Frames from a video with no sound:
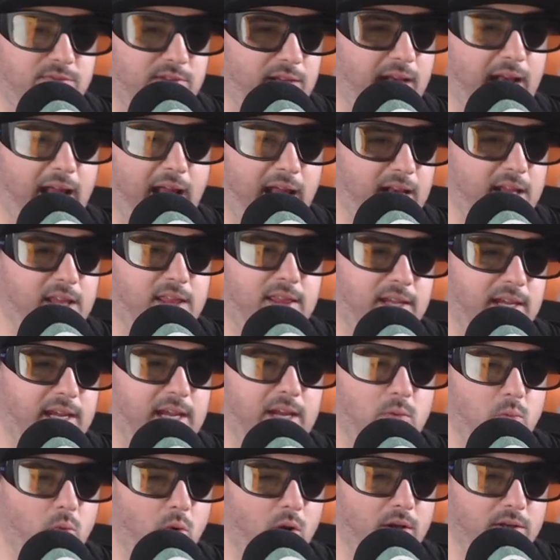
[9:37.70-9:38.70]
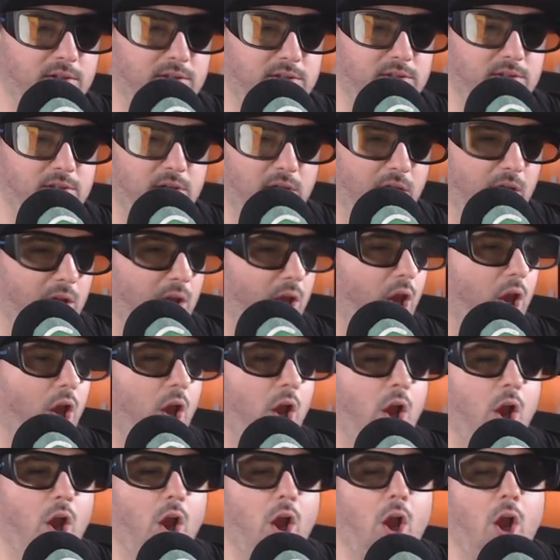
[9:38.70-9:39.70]
at anything he wants.
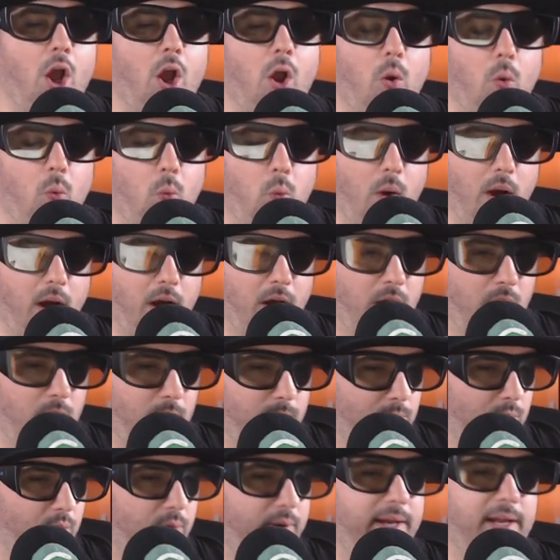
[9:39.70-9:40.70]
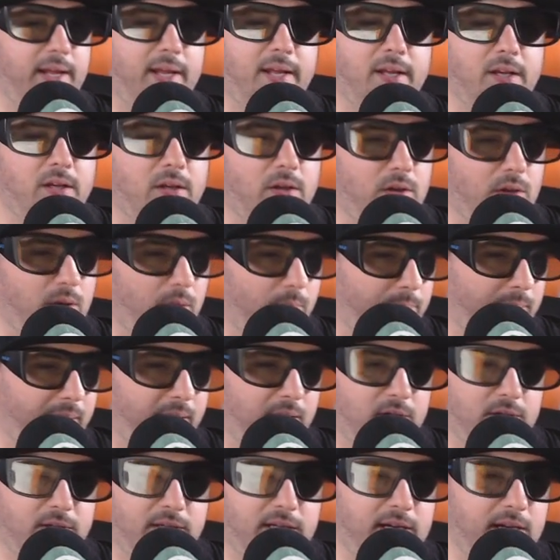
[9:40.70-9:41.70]
Well, Maria Hill
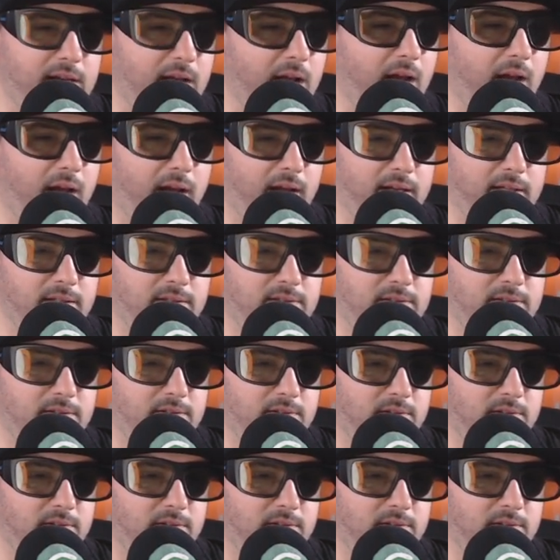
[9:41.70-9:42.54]
apparently dies.